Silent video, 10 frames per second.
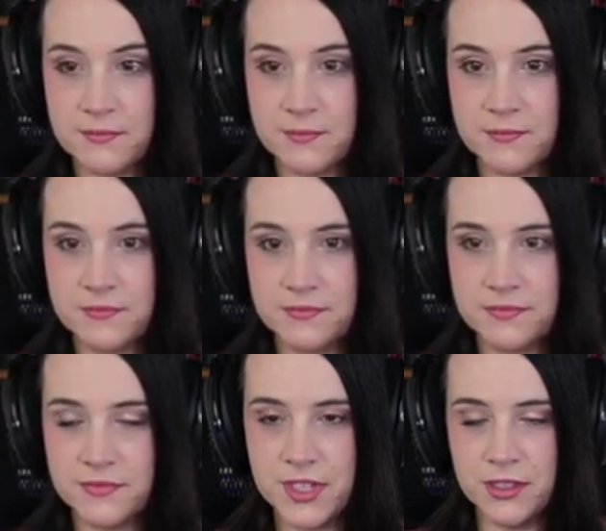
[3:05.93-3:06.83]
It
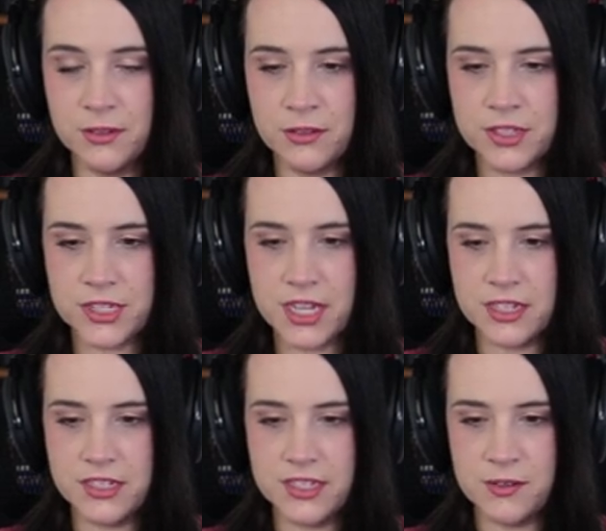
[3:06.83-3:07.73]
looks
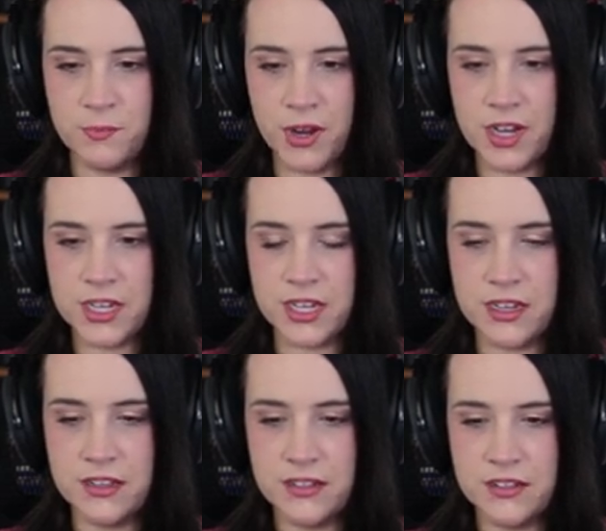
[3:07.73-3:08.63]
like a dead
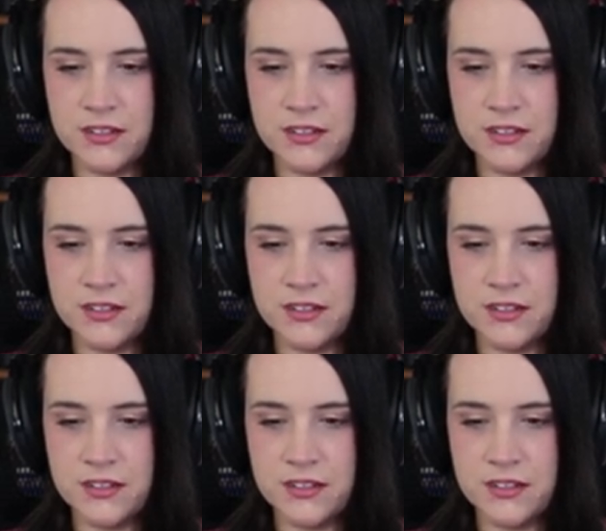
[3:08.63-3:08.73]
body.